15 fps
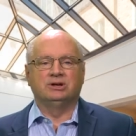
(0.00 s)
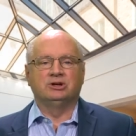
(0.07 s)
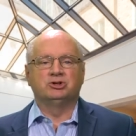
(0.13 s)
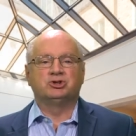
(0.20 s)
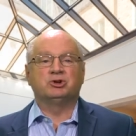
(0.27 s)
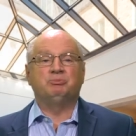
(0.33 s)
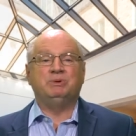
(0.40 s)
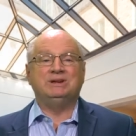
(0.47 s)

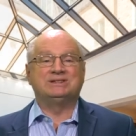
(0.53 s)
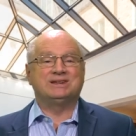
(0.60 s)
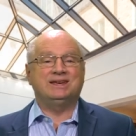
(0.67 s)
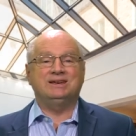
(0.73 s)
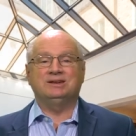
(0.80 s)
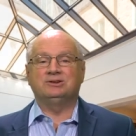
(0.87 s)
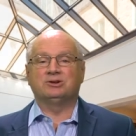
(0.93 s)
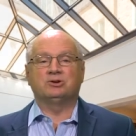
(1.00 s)
should be
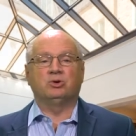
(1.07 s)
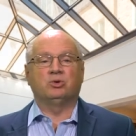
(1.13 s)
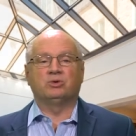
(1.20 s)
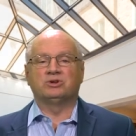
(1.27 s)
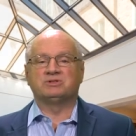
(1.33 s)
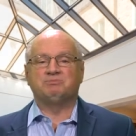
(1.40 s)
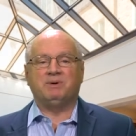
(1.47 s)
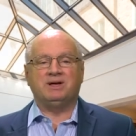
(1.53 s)
taken to
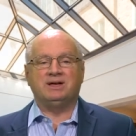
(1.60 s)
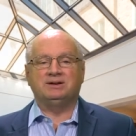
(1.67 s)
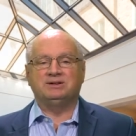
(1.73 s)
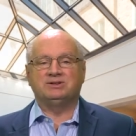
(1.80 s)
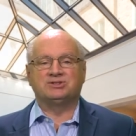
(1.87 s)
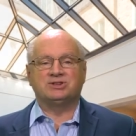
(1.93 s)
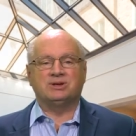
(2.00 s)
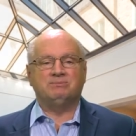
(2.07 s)
correspond in
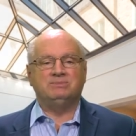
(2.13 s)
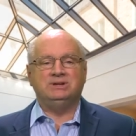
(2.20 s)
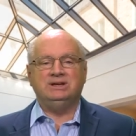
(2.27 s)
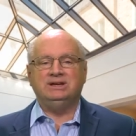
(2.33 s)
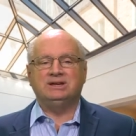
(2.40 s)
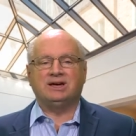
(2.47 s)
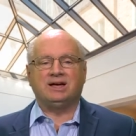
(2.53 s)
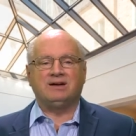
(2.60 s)
some
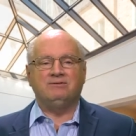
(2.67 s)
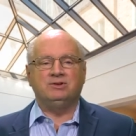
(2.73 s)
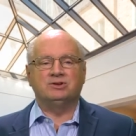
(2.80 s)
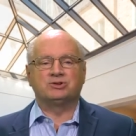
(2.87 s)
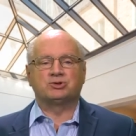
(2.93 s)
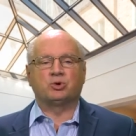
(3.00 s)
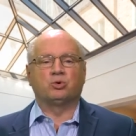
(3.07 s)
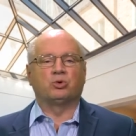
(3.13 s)
neat,
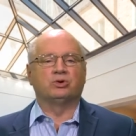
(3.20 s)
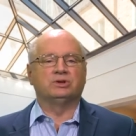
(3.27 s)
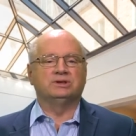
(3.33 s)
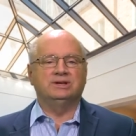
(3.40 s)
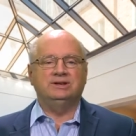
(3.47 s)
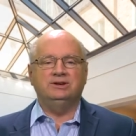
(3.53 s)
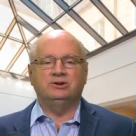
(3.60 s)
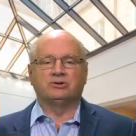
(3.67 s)
obvious, or
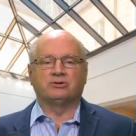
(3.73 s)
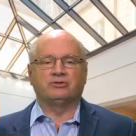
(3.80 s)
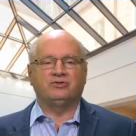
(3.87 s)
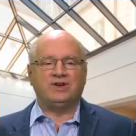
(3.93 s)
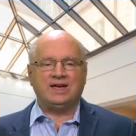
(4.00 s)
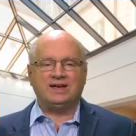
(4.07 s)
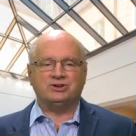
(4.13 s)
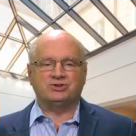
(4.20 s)
linear
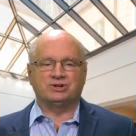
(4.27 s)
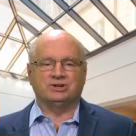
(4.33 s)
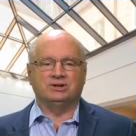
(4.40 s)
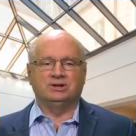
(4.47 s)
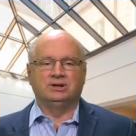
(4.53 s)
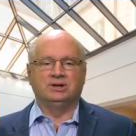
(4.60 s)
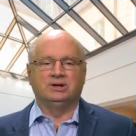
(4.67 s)
fashion